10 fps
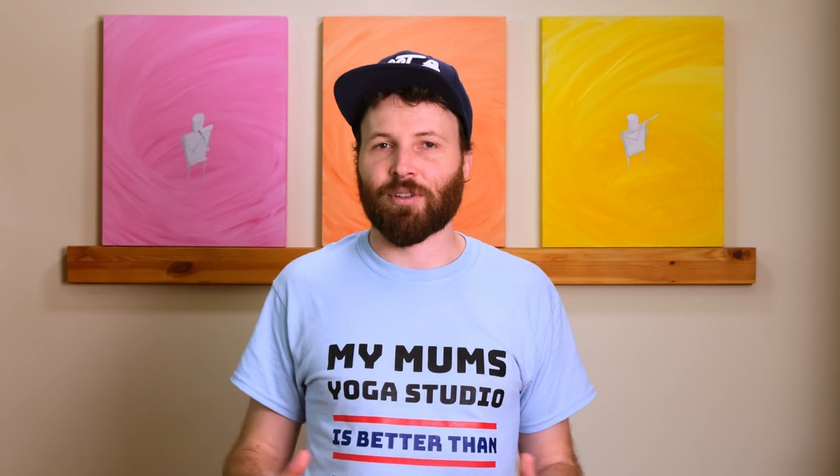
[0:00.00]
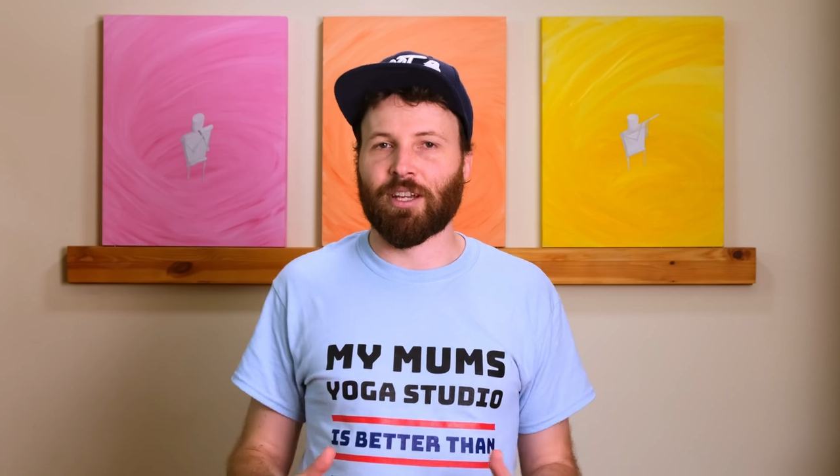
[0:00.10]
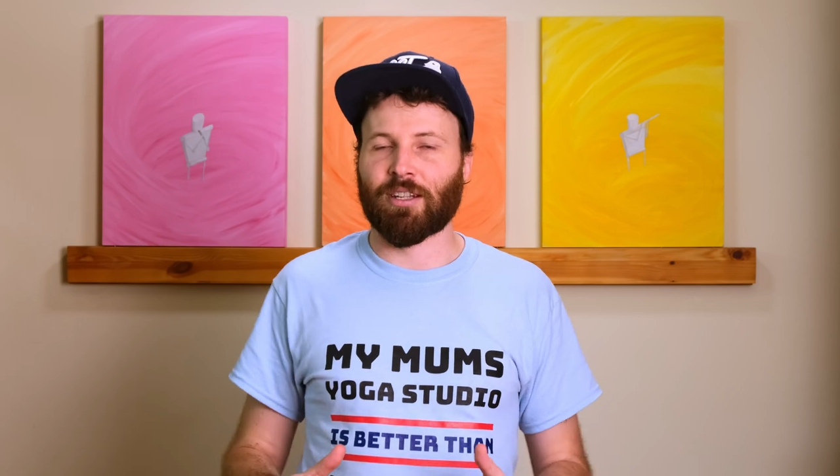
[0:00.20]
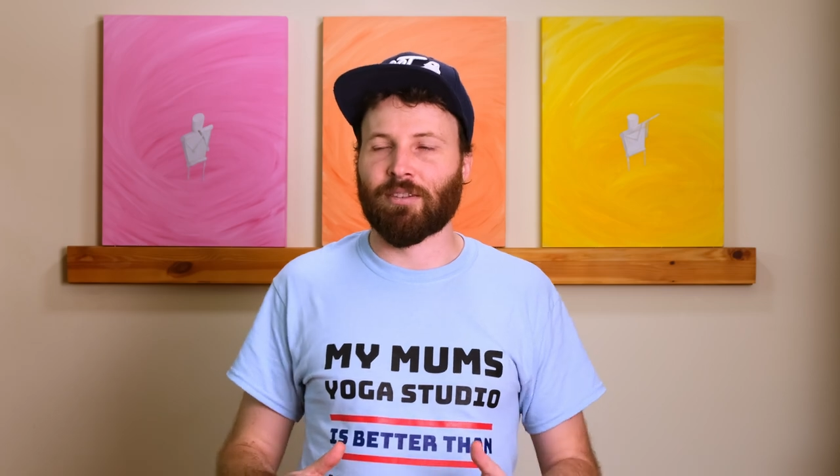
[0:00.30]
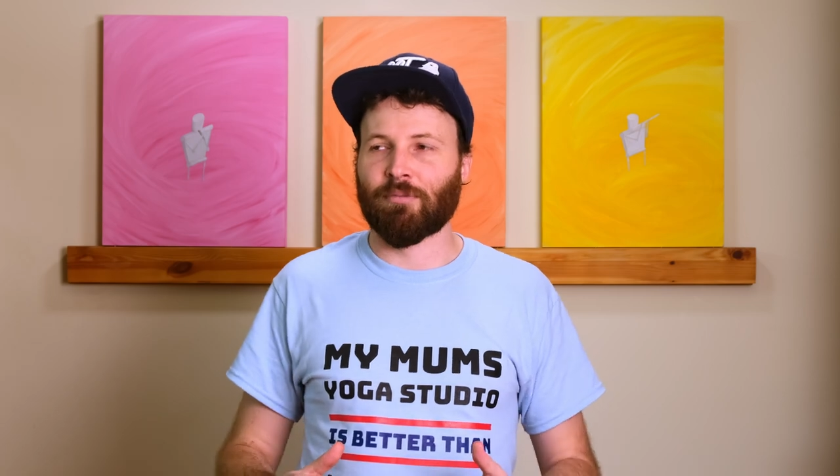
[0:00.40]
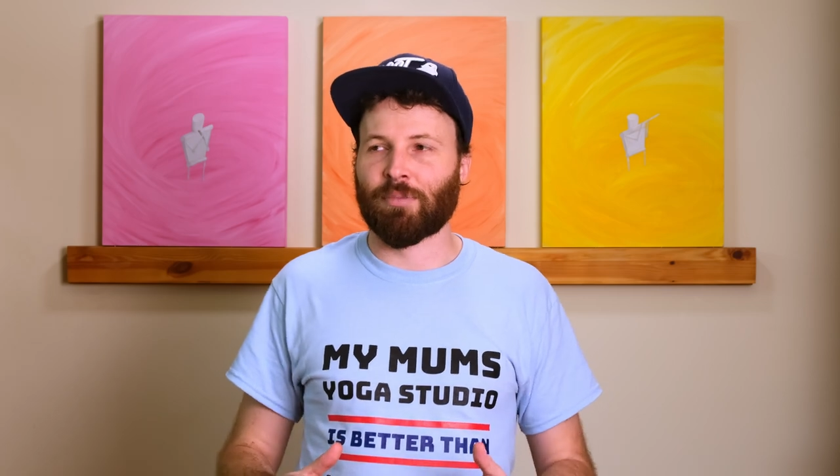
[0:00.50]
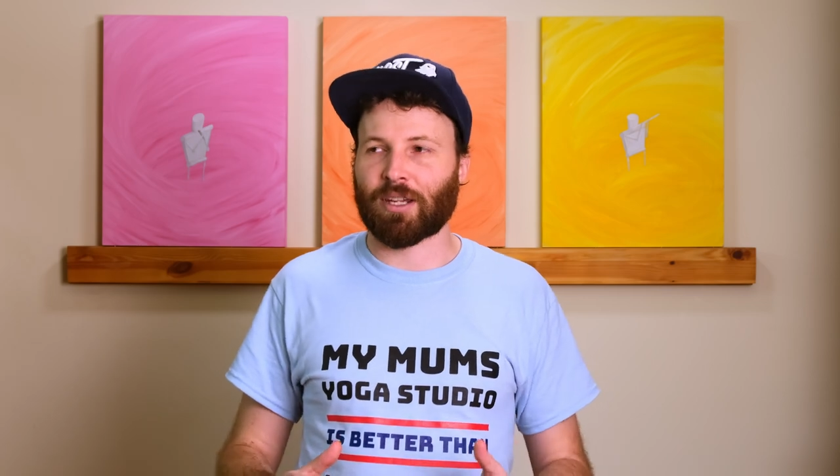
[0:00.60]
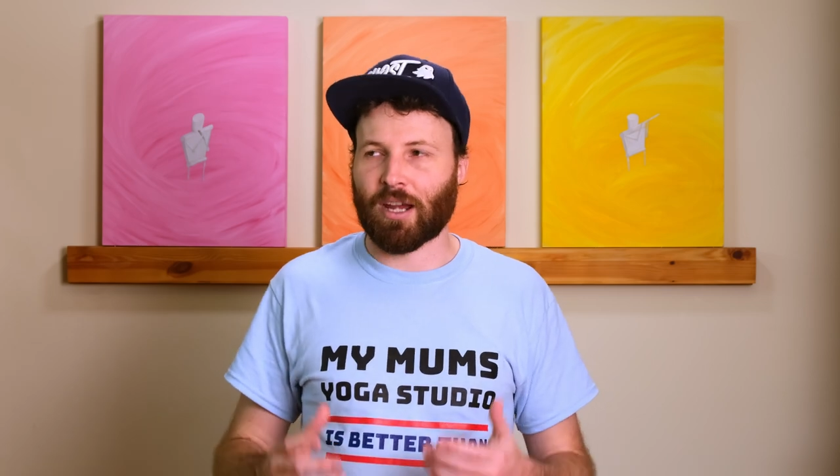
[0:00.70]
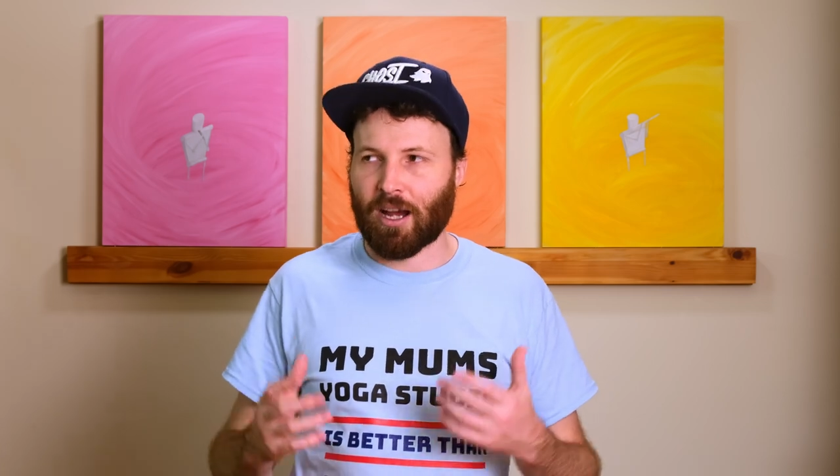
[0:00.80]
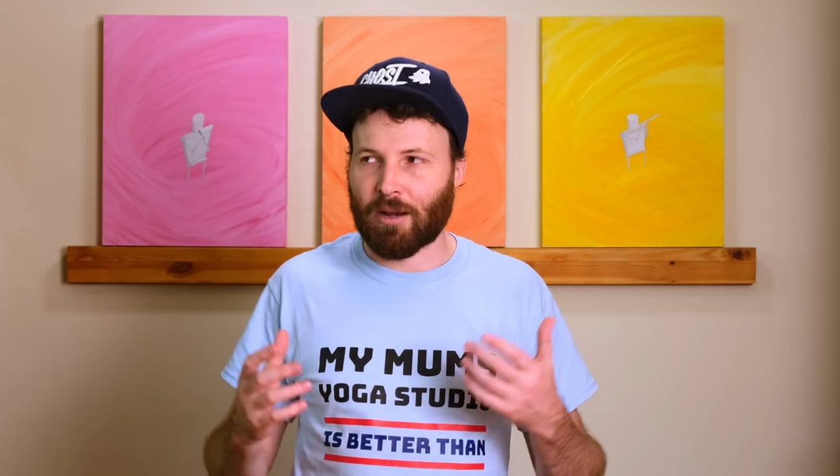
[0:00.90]
it
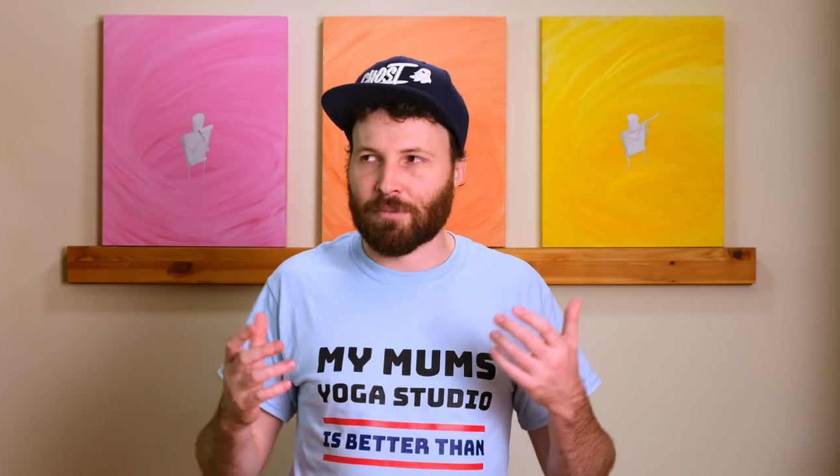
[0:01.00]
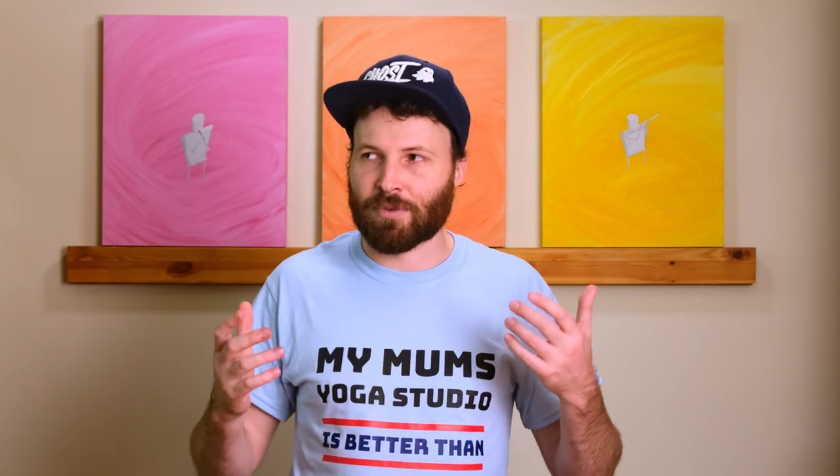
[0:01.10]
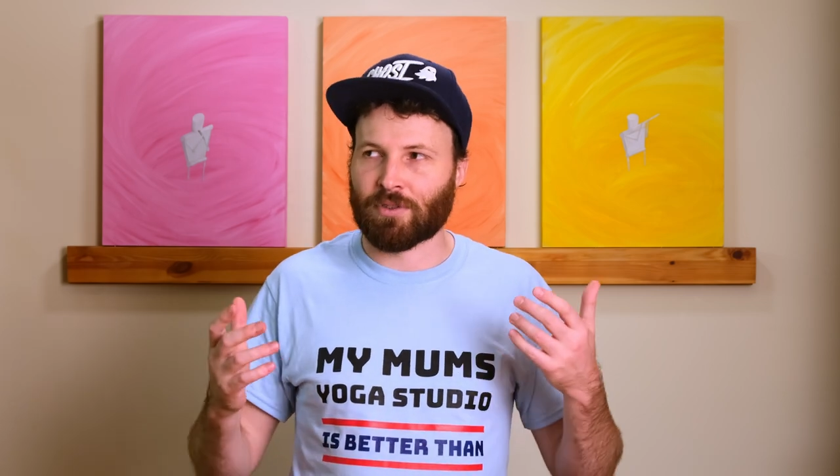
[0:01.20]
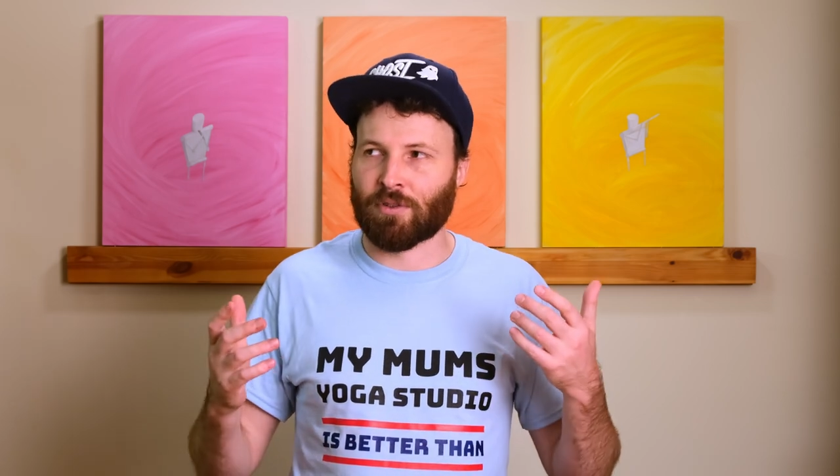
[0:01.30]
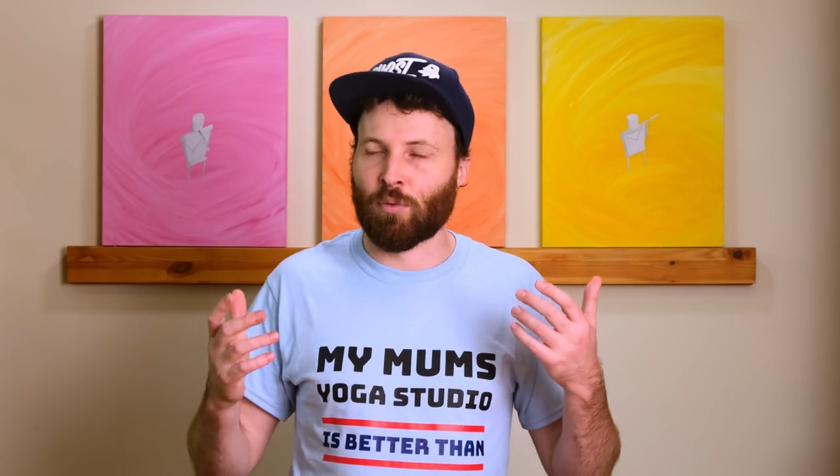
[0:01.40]
becomes